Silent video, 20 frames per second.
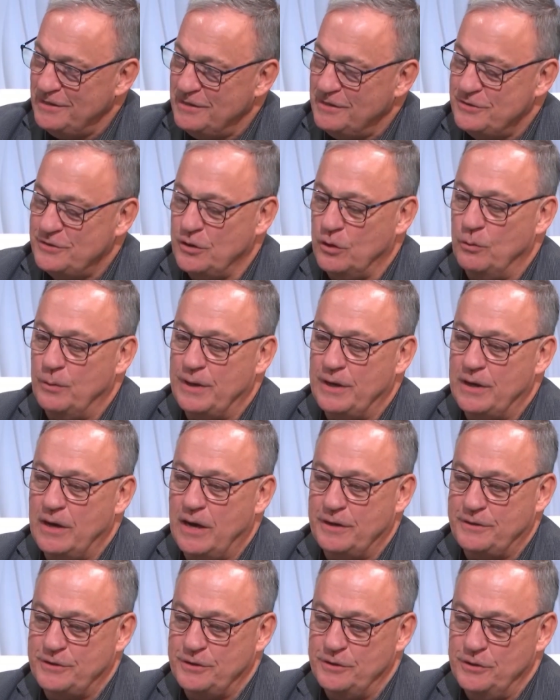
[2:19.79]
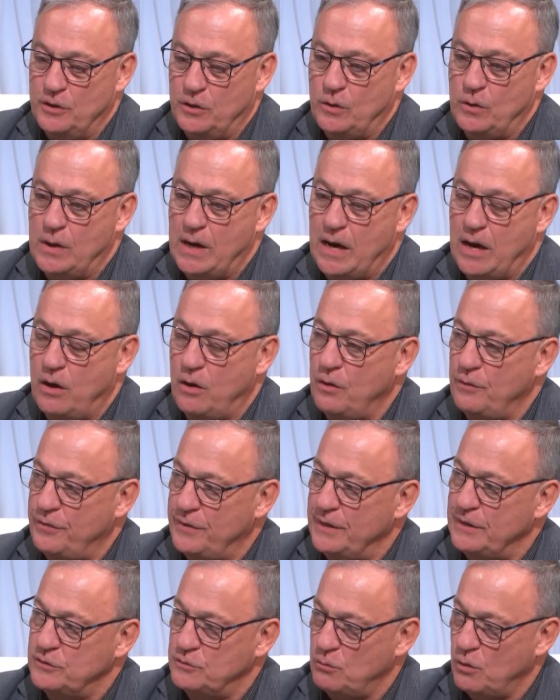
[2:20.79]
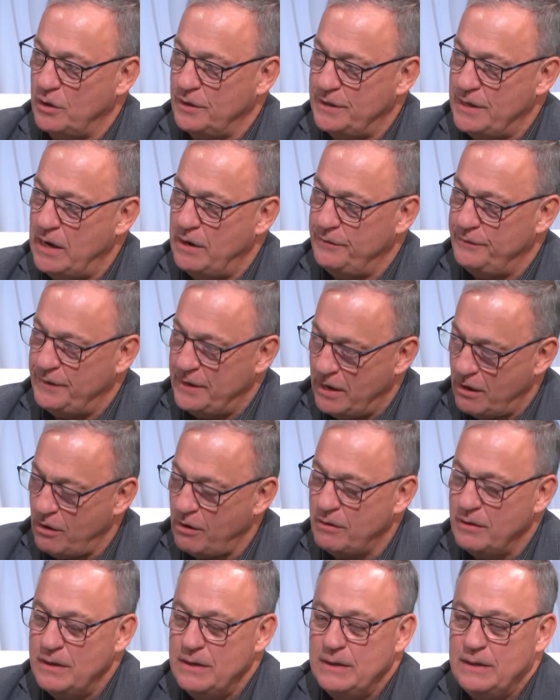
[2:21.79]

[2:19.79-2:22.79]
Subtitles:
So we got to know how things work down there.